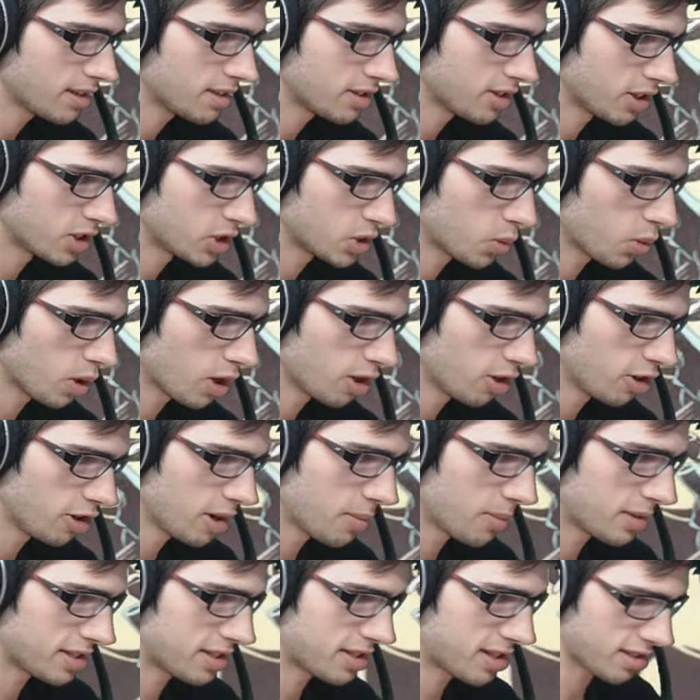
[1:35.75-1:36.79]
So
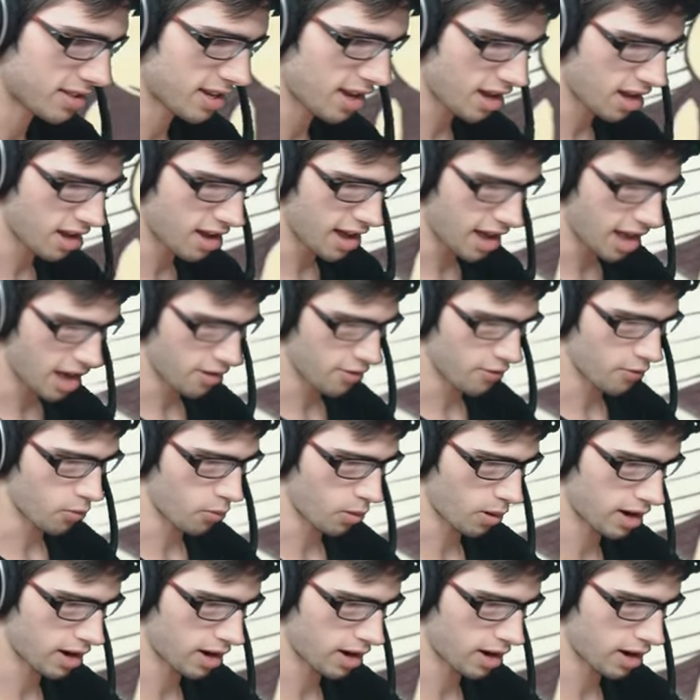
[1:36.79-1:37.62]
Swadloon number 6 out of